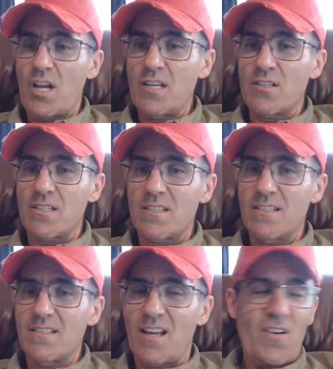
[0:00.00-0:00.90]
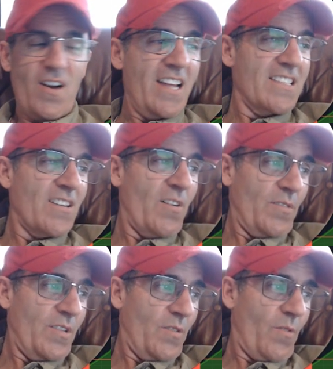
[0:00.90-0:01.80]
till it changes. All
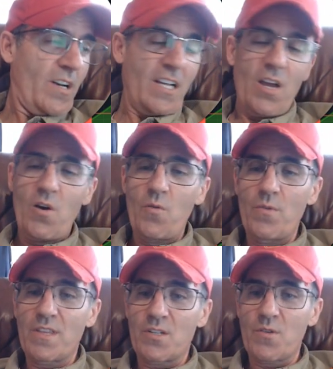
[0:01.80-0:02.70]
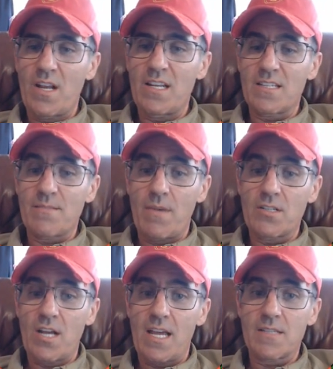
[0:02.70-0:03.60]
right. So you want to go with the trend
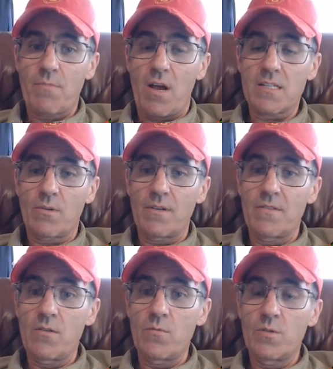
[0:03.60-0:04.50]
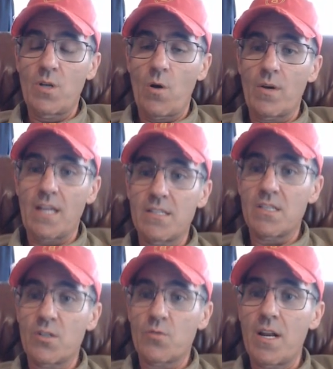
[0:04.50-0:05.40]
as much as possible. If you
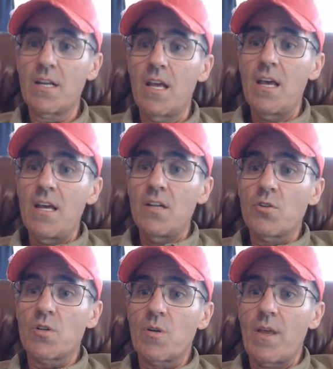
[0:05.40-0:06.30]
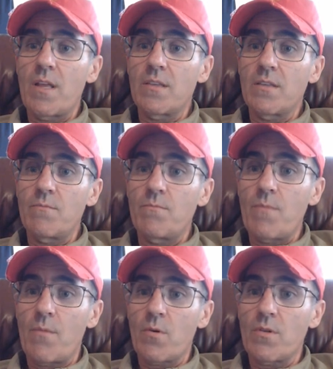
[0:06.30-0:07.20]
go against the trend, just
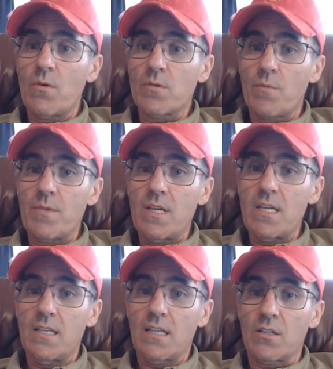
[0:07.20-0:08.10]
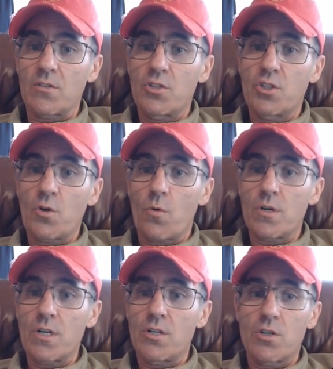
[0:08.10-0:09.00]
remember those will be little
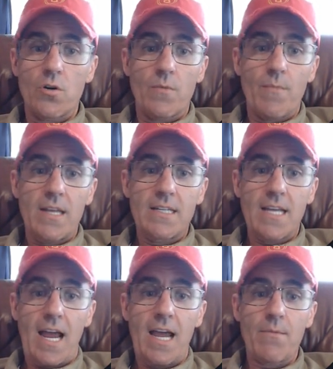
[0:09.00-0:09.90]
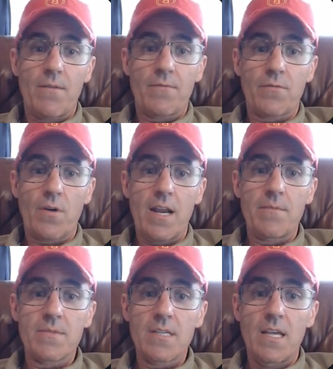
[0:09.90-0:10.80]
short-term time
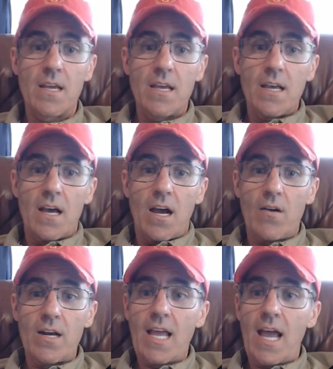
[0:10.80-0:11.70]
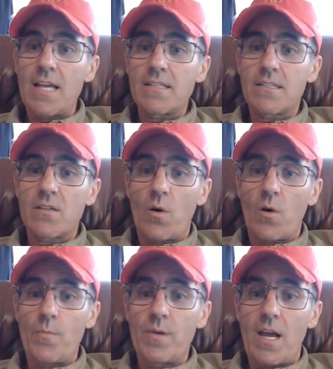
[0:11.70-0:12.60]
frames. Alrighty,
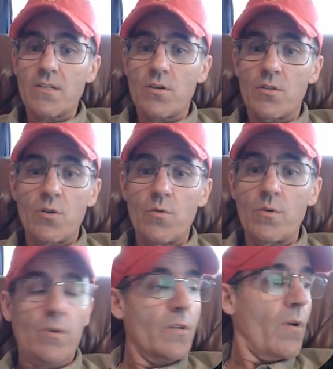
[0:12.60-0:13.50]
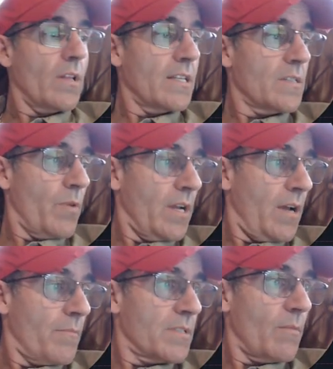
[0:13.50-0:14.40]
guys. So hope you guys are doing really well.
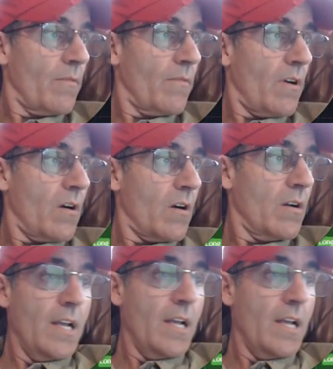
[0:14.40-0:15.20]
Let's bring up some of